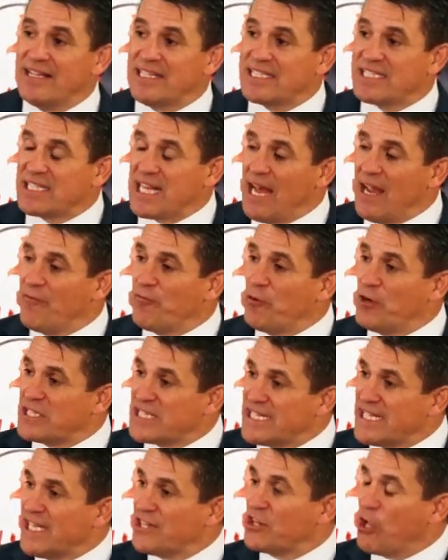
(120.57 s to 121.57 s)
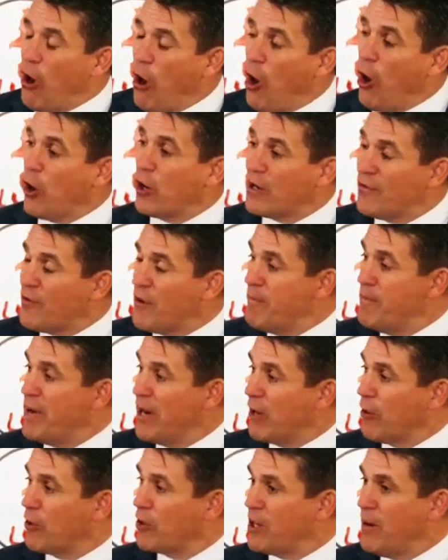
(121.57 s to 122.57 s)
That's time for us to get the heart of
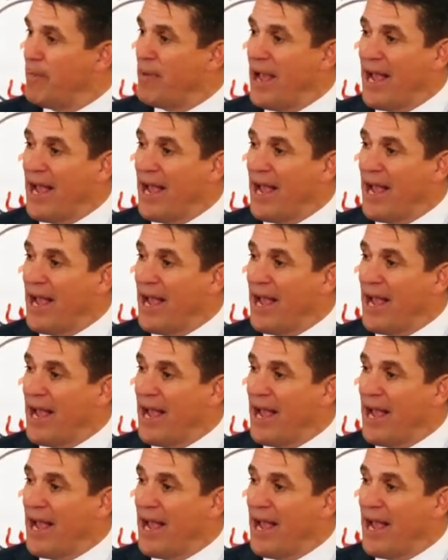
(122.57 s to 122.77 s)
America